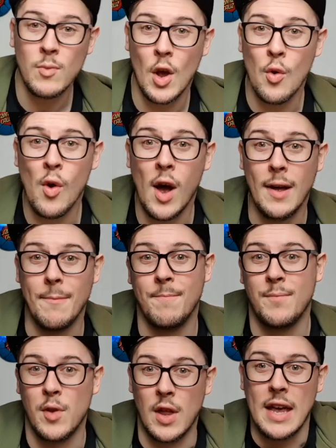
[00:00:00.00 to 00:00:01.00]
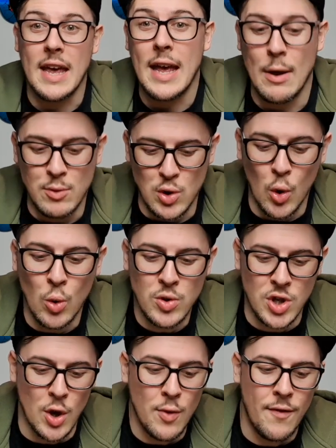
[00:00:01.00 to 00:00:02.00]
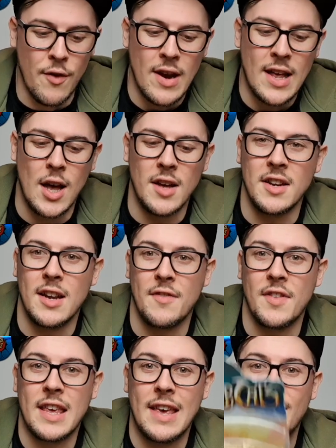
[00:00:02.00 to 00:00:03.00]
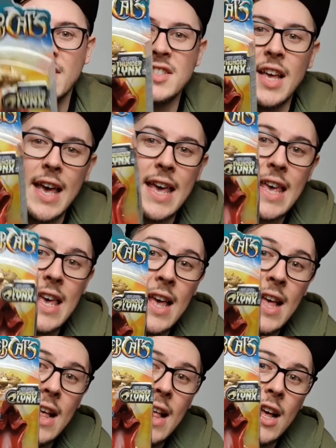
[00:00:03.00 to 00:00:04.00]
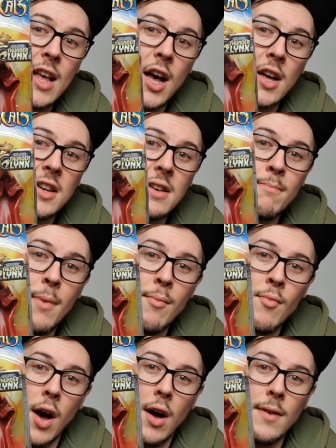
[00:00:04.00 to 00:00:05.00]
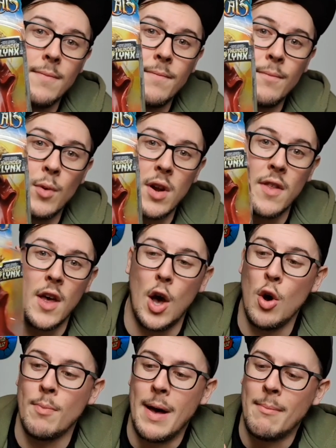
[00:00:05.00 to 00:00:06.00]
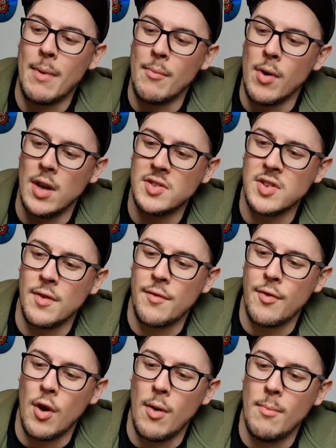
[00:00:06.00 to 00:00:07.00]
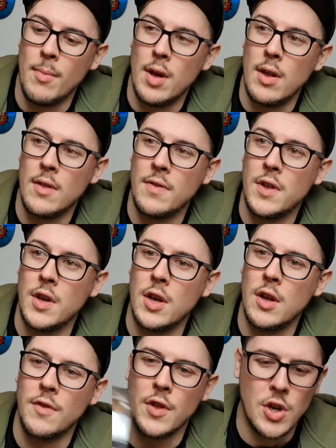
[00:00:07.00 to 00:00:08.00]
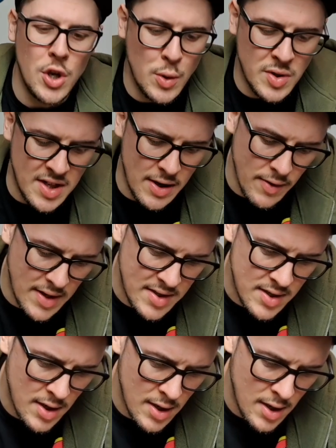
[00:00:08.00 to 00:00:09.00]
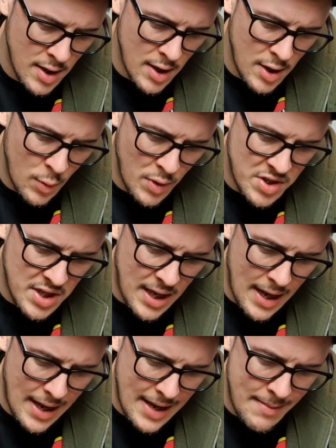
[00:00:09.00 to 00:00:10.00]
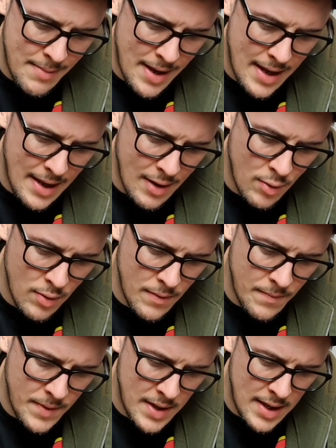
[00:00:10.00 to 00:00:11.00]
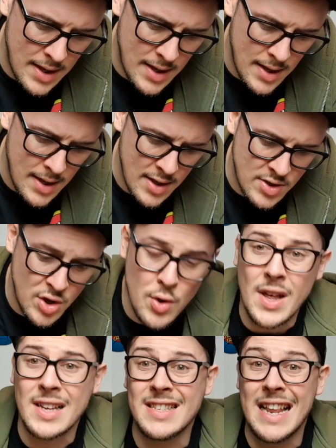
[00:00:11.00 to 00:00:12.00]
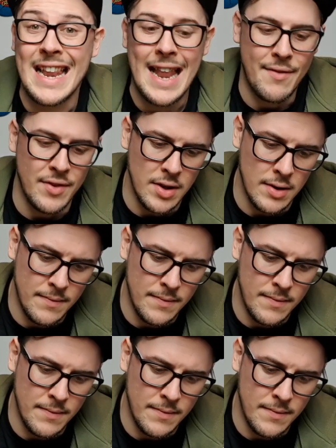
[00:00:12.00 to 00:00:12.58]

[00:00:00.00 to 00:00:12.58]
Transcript: Right, was also very kind enough to give us a carded Mumra, one of the Old Man Mumras from the new series, which came out 2011,